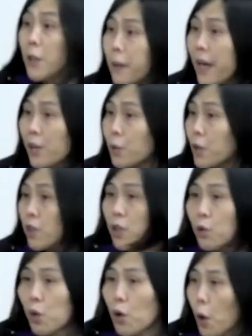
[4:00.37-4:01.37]
DBS, we
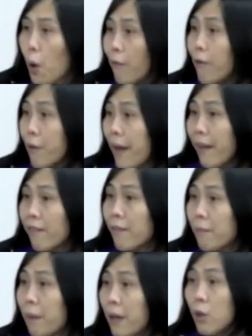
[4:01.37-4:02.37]
still don't know everything,
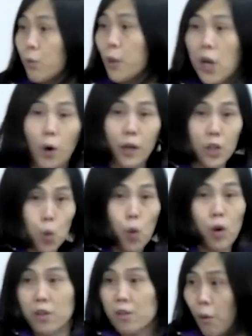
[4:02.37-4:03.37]
but we know this
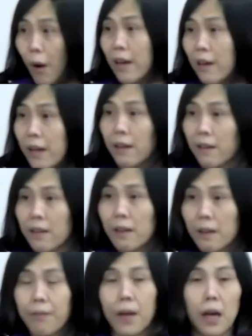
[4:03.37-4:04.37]
works, right?
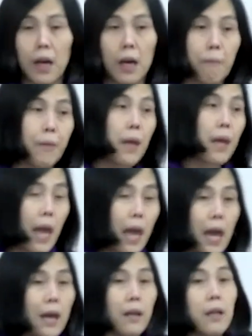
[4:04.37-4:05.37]
Um,
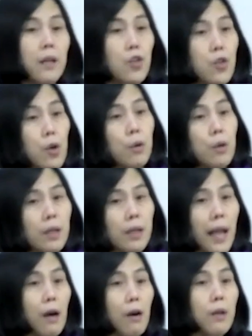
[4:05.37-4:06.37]
and so
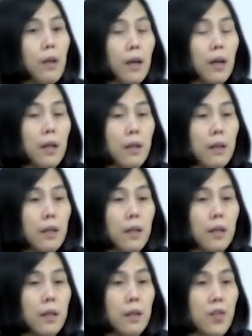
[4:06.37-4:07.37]
now uh,
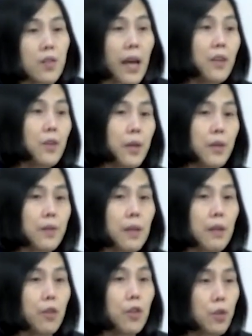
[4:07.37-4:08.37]
the, the scientists
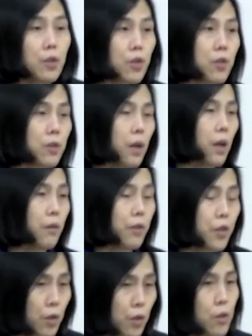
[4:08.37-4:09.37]
and research uh,
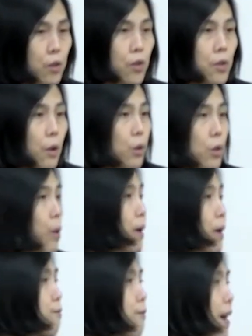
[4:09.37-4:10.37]
researchers try
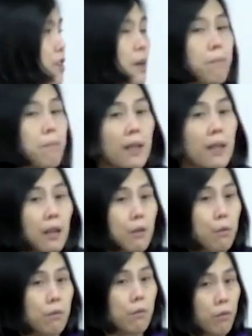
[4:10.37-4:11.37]
to find something that
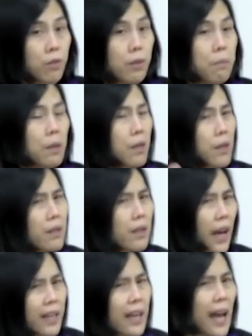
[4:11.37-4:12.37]
similar
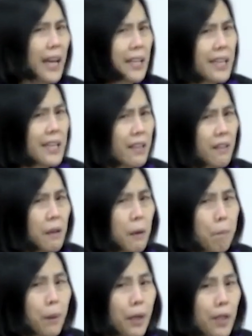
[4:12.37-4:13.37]
kind of idea,
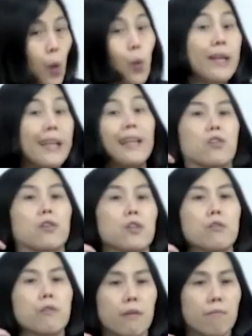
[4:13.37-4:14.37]
but don't need a surgery.